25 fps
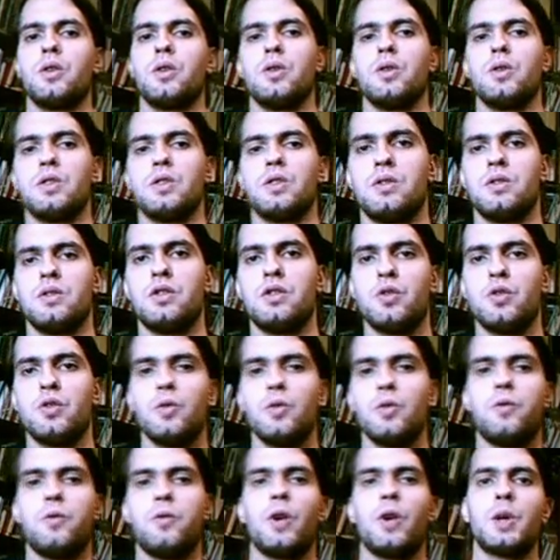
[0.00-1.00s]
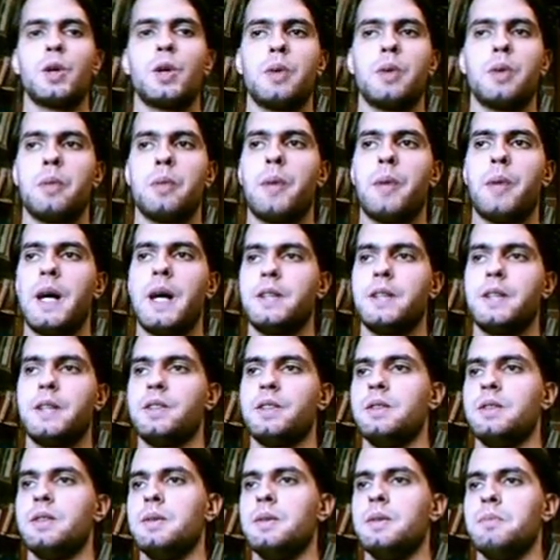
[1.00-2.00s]
Because to form a
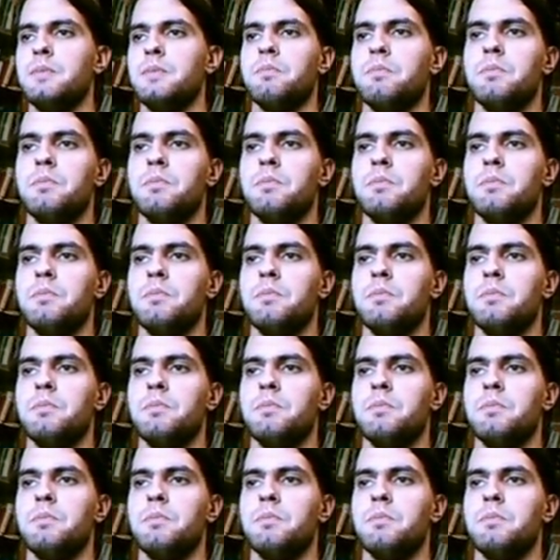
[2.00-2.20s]
party